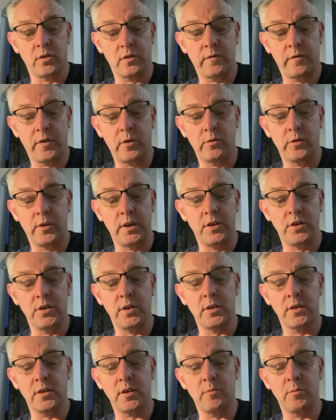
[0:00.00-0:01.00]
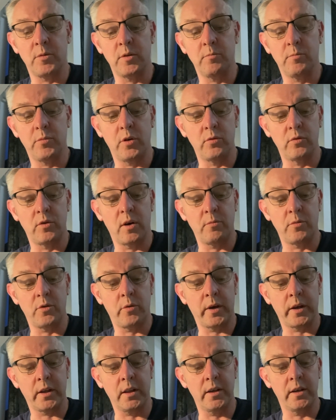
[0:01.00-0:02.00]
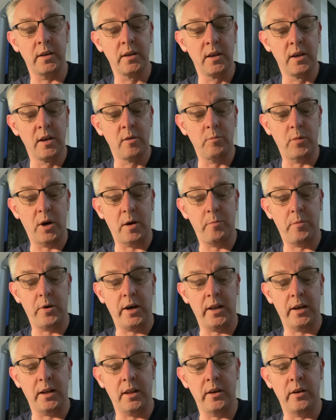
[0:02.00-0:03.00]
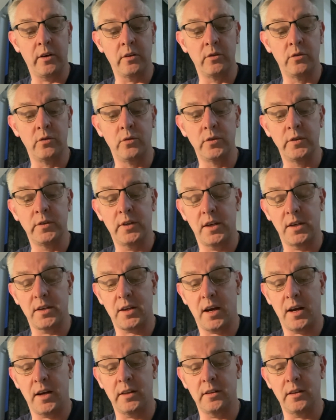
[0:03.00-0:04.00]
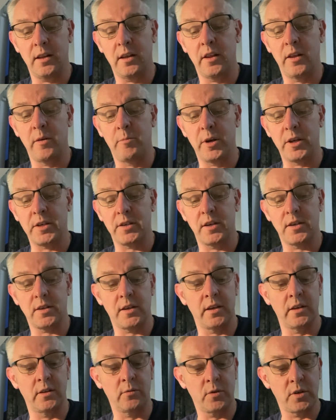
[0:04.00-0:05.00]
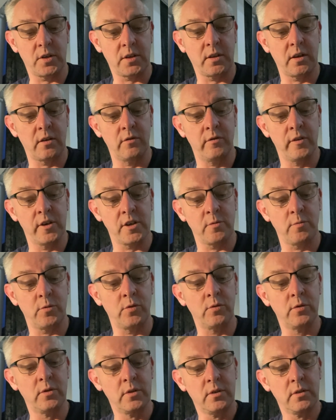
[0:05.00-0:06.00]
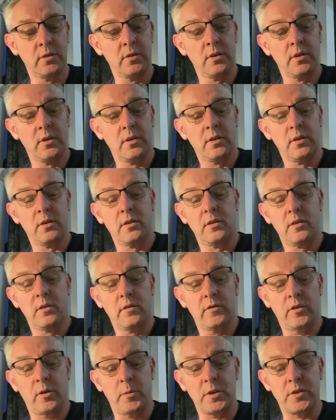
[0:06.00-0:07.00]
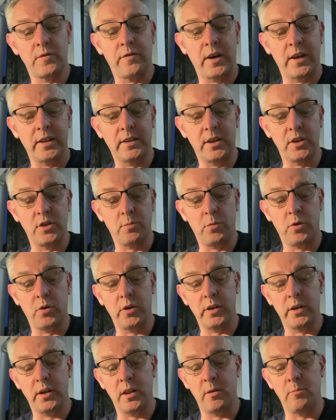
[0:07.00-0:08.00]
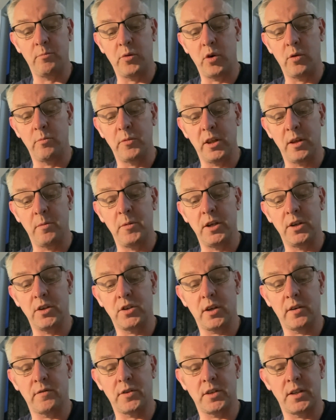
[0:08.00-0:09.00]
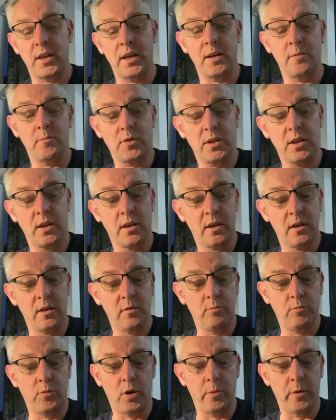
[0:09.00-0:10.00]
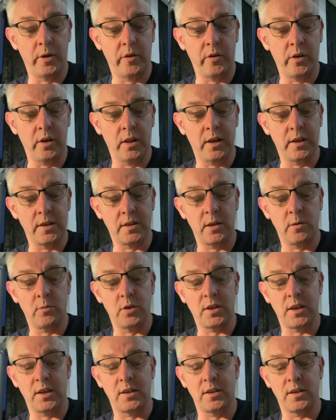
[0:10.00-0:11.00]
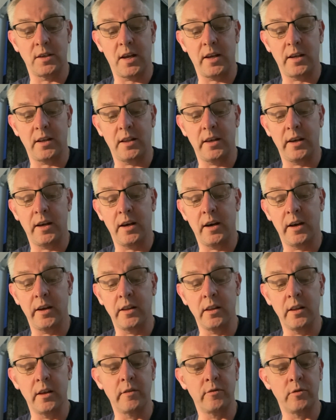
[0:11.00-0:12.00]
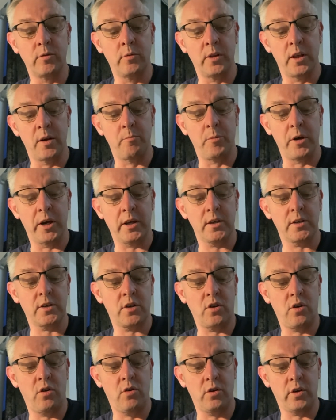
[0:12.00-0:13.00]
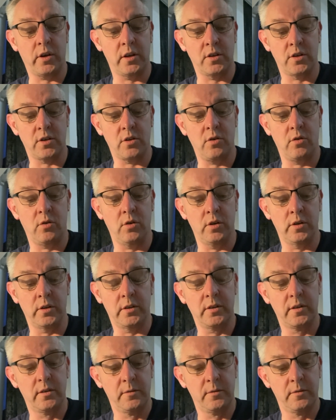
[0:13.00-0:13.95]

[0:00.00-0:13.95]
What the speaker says: filthy jeans had been pulled up quickly, but apparently unknown to its handler, the business end was still visible. From his vantage point at the bottom of the makeshift steps, Bobby realised he was exactly at eye level with the biggest cock in Scotland.